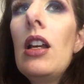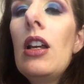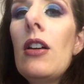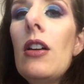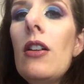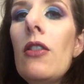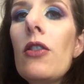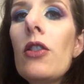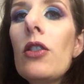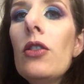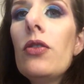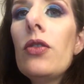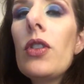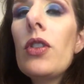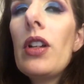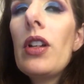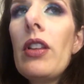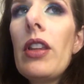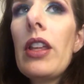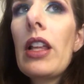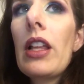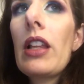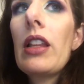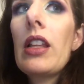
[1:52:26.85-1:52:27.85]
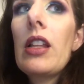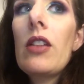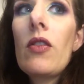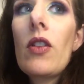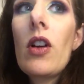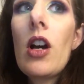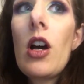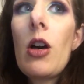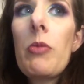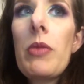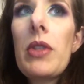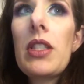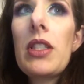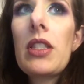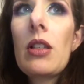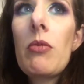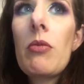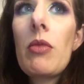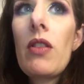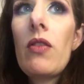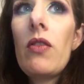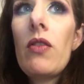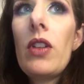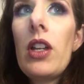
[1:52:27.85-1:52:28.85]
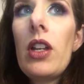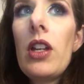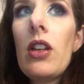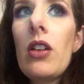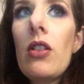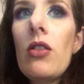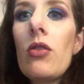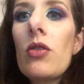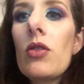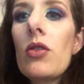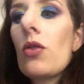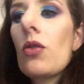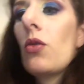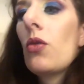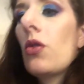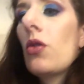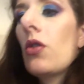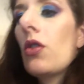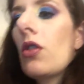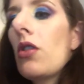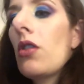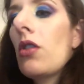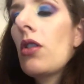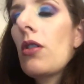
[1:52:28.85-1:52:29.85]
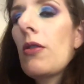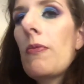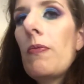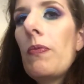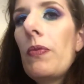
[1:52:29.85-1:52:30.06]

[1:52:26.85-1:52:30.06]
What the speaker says: feel free to like leave comments on my videos or